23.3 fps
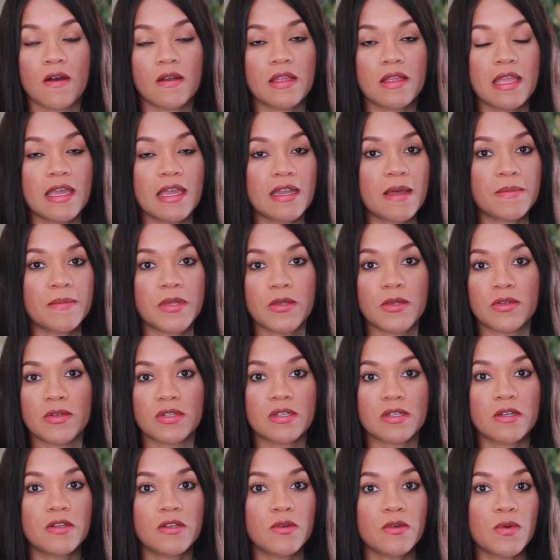and I'm
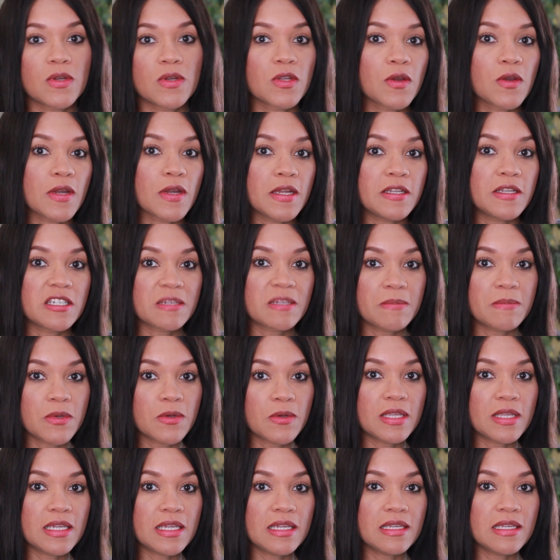used to doing green
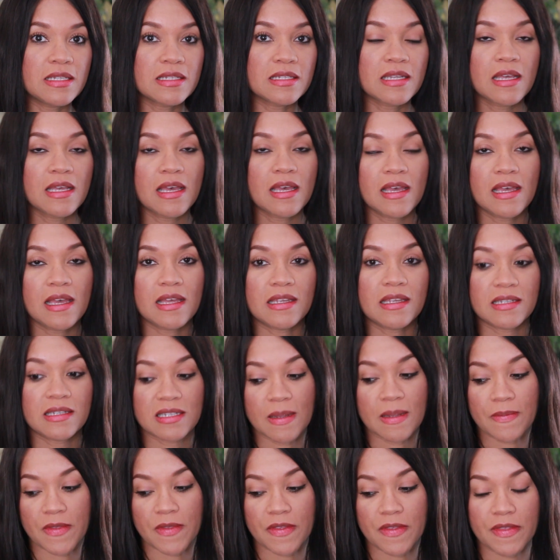smoothies. It's
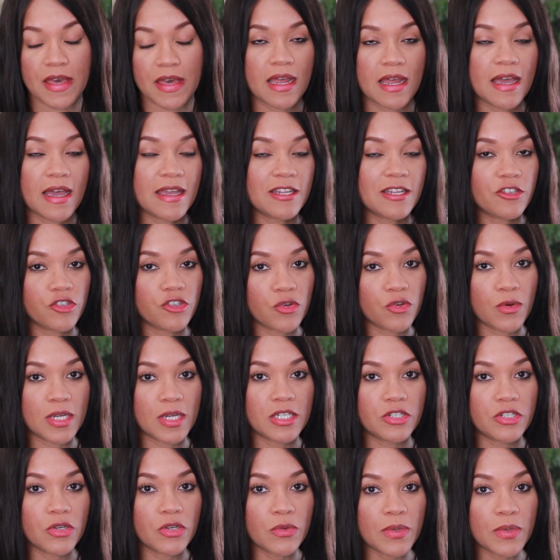something that I
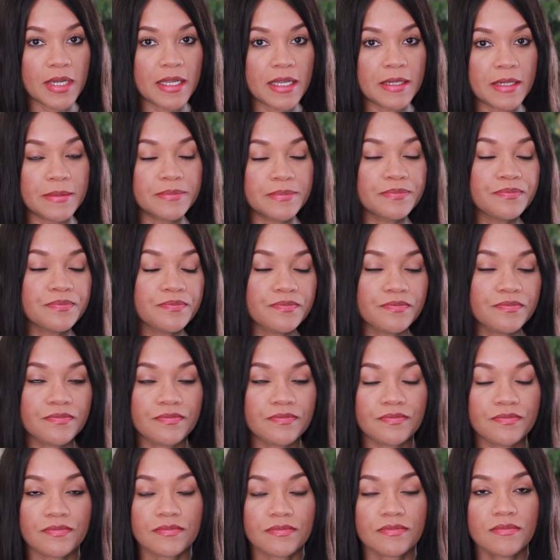enjoy doing.
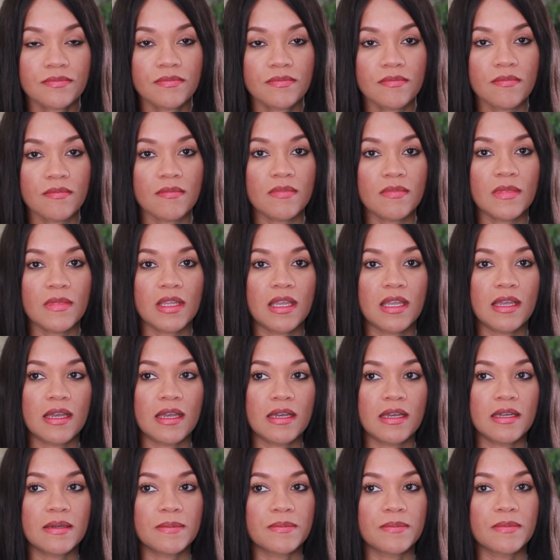
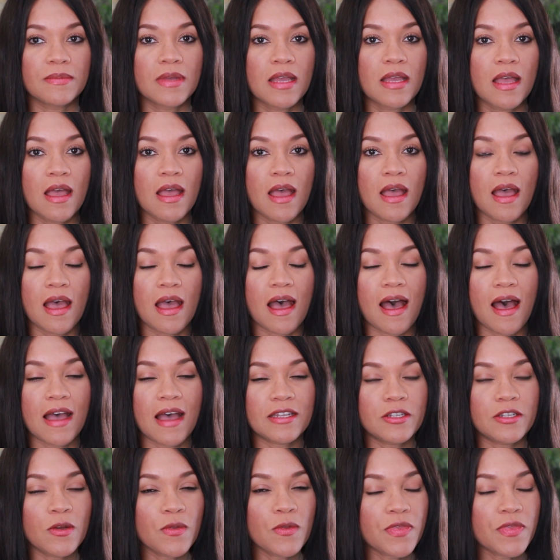I
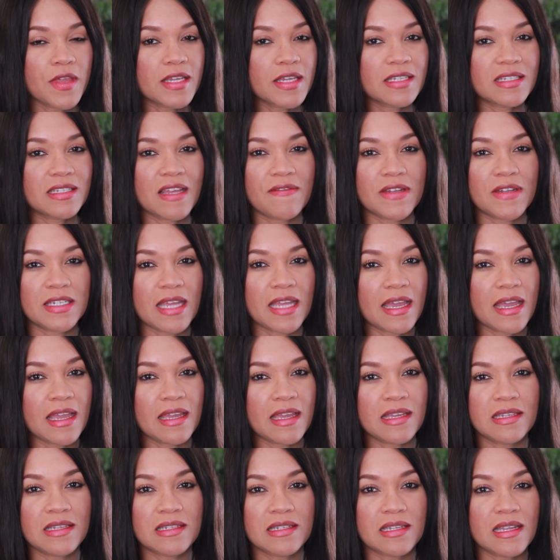don't think 7
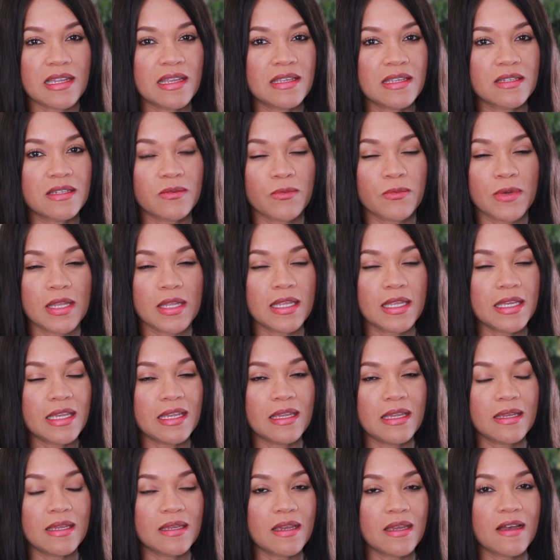days is
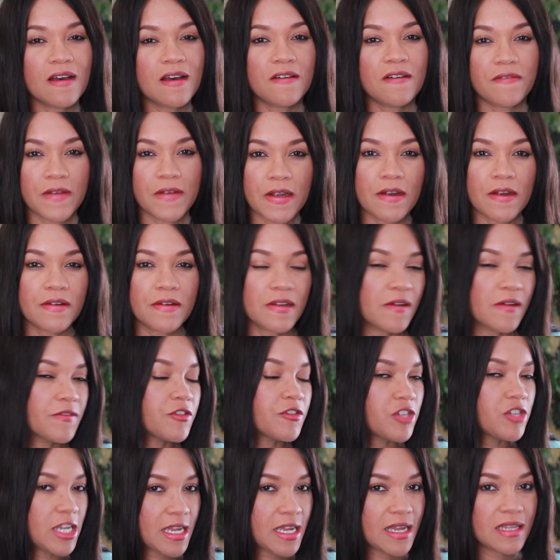really a fair enough
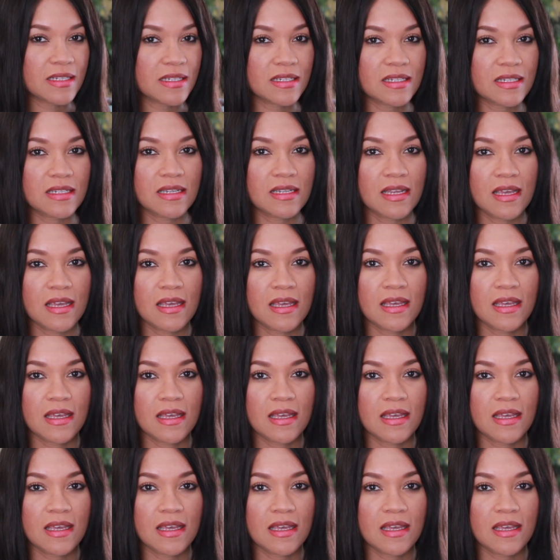chance